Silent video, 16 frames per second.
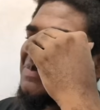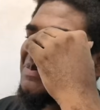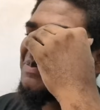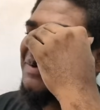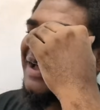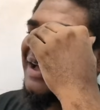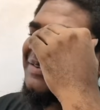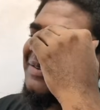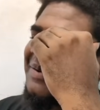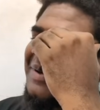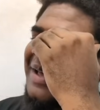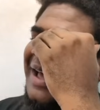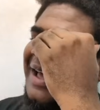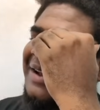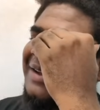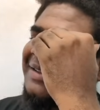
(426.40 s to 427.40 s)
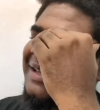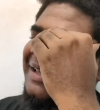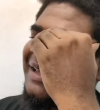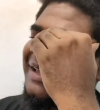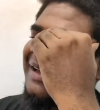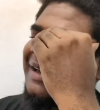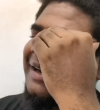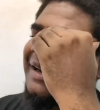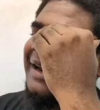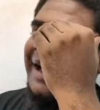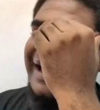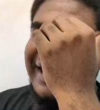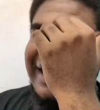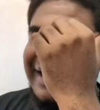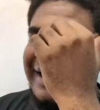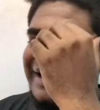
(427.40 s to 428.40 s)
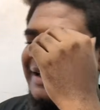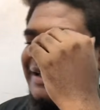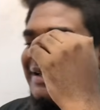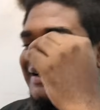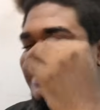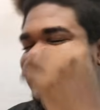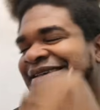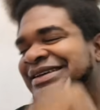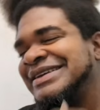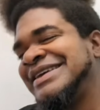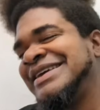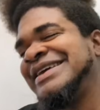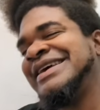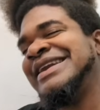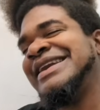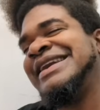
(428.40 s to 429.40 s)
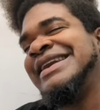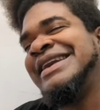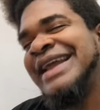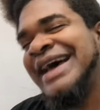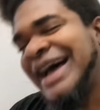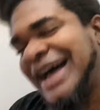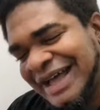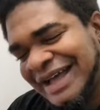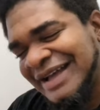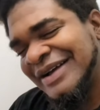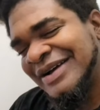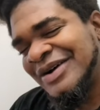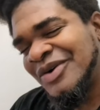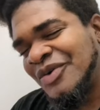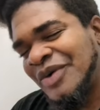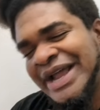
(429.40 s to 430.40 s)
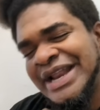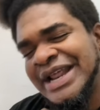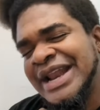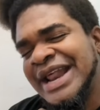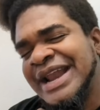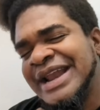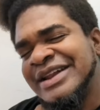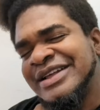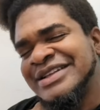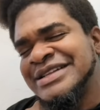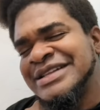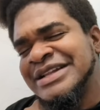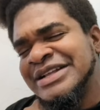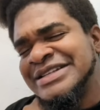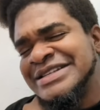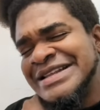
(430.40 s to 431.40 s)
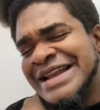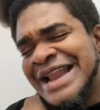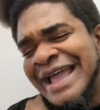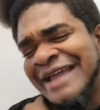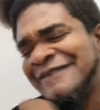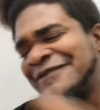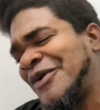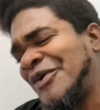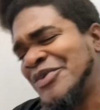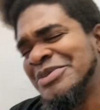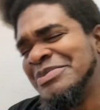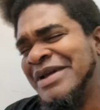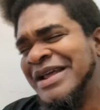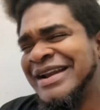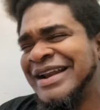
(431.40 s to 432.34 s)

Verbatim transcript: people are some kind of a la, A la. Why did that love lie for women